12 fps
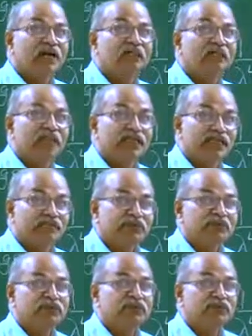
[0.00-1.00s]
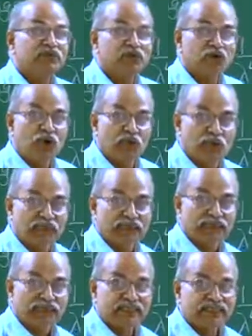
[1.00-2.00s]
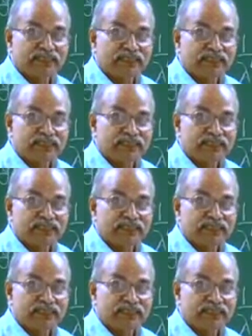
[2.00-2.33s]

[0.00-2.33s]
appear between the two components.